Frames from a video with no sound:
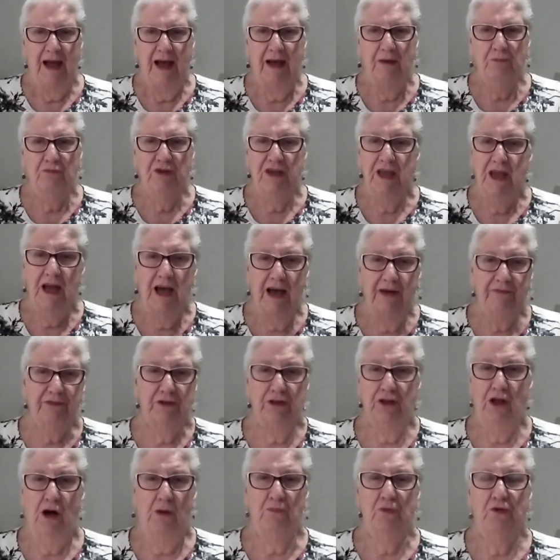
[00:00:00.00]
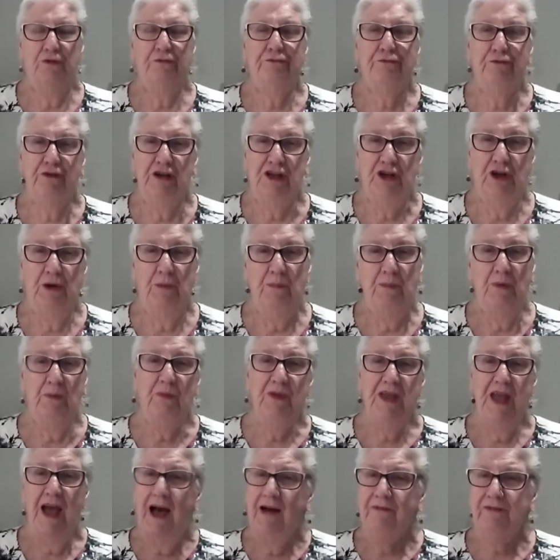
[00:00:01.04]
and we have a lot more freedom and
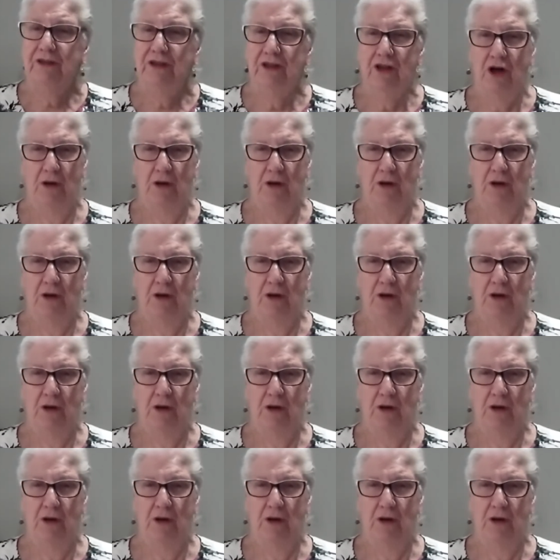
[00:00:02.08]
we have a